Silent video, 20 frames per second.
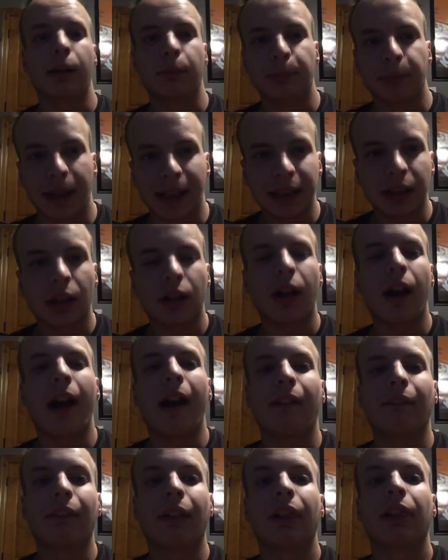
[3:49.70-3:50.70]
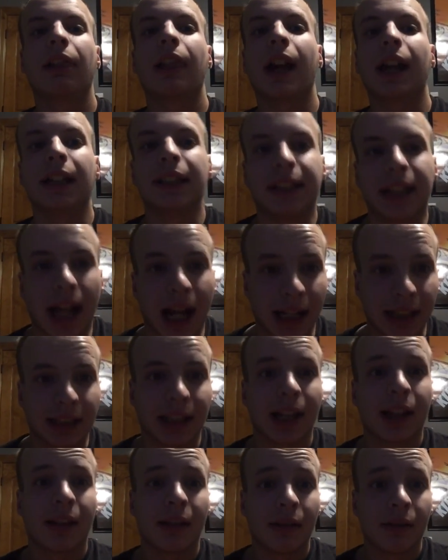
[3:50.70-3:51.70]
the middle of the
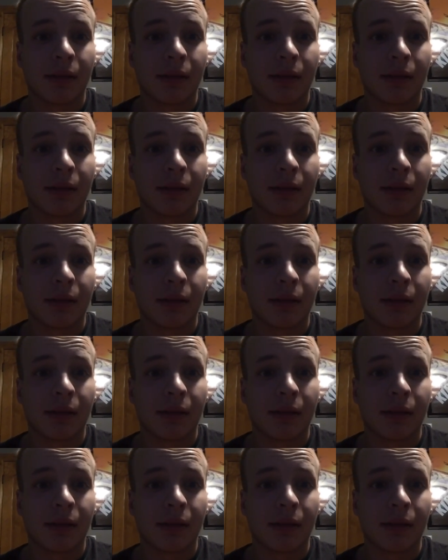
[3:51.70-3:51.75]
night.